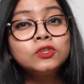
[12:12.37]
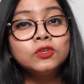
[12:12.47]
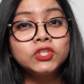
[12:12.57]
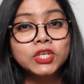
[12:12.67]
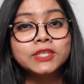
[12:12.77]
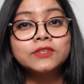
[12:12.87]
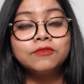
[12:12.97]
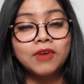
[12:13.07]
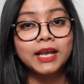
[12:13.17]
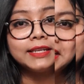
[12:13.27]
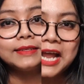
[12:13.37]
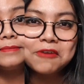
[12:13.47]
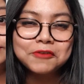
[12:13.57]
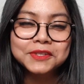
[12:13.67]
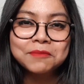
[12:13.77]
do just fine.
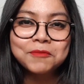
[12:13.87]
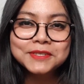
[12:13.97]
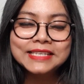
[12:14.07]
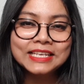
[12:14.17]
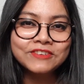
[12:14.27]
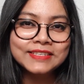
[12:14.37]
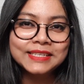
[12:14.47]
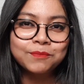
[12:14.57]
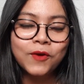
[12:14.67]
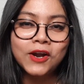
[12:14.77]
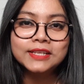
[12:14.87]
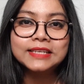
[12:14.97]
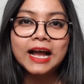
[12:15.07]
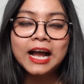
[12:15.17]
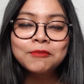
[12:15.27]
Now for the most interesting part,
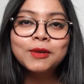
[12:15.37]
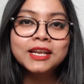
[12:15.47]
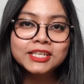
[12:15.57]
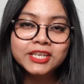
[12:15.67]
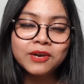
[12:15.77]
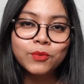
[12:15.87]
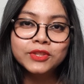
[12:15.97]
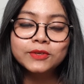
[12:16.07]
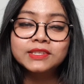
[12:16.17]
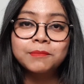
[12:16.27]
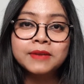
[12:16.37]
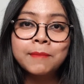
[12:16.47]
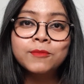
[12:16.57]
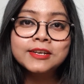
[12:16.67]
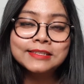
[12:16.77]
I'm gonna share with you some
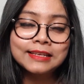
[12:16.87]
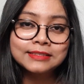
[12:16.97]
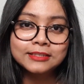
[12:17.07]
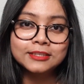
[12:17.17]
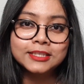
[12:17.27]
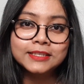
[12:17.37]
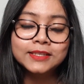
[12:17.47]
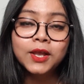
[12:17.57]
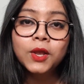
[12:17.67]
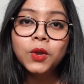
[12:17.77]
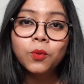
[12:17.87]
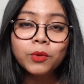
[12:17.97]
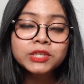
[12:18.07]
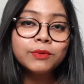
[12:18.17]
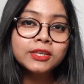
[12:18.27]
numbers and studies
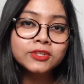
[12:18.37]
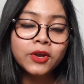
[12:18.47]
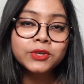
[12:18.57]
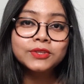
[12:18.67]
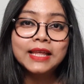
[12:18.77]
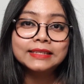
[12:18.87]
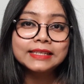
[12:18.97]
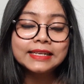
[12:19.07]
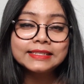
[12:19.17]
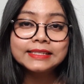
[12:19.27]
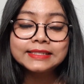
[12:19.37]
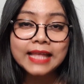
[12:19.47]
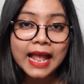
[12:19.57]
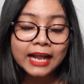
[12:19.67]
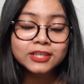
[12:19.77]
which will show you that it is
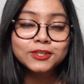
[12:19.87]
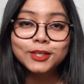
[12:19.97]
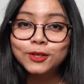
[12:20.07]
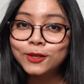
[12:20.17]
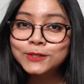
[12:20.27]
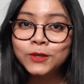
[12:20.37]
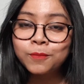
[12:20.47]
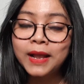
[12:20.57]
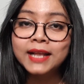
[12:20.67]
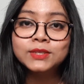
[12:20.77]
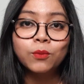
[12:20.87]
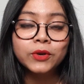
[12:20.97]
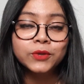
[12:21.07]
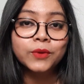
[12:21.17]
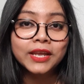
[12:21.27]
actually not so bad
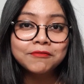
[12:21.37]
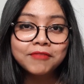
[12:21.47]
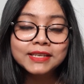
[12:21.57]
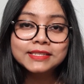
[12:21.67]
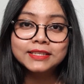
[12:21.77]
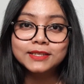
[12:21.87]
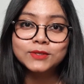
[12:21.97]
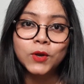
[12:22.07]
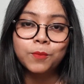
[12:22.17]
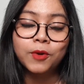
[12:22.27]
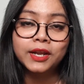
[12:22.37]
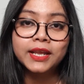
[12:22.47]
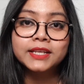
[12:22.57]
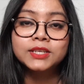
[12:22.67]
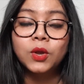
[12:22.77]
when you invest in the stock
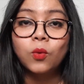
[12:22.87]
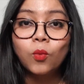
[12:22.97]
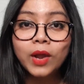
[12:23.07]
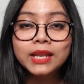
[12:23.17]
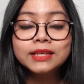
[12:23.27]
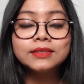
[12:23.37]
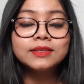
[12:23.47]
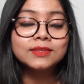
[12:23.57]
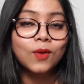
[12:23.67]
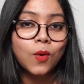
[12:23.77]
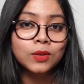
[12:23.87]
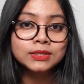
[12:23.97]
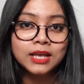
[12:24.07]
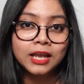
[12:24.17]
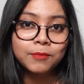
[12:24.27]
market when it is
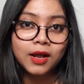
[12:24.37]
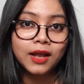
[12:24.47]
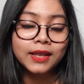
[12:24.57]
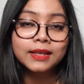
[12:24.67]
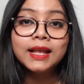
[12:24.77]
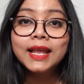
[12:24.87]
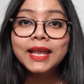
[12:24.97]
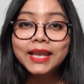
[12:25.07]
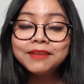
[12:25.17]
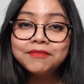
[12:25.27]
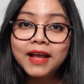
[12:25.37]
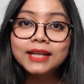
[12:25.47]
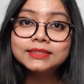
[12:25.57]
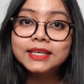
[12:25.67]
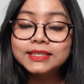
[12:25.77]
all-time high. In
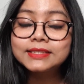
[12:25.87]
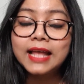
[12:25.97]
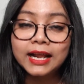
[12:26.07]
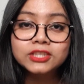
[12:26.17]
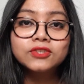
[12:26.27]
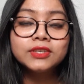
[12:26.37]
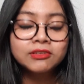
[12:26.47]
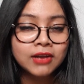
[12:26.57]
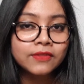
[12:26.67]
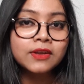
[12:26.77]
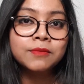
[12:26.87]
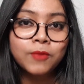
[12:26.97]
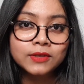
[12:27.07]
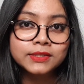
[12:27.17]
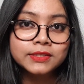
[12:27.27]
fact, it is actually rather
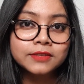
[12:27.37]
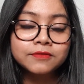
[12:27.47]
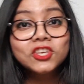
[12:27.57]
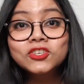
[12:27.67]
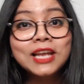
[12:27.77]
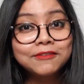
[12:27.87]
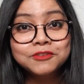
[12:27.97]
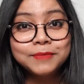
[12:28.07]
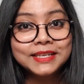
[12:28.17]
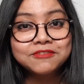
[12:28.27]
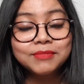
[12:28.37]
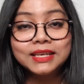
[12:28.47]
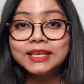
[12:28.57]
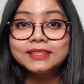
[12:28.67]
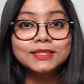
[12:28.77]
positive. You don't have to believe
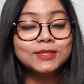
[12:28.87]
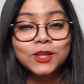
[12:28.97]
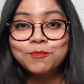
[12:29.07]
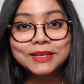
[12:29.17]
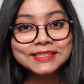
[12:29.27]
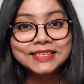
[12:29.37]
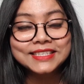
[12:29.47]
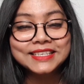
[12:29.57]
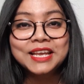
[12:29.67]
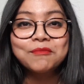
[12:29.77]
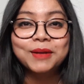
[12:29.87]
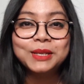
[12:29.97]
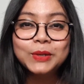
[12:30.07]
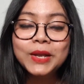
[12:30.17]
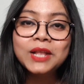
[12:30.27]
me, it is not my study,
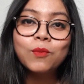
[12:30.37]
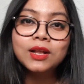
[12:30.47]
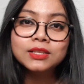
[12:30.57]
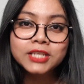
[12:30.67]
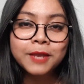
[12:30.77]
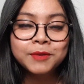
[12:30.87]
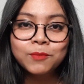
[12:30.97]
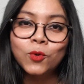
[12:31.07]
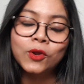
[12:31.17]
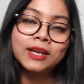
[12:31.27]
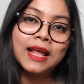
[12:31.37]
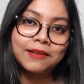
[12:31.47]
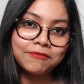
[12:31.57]
but look at what JP Morgan have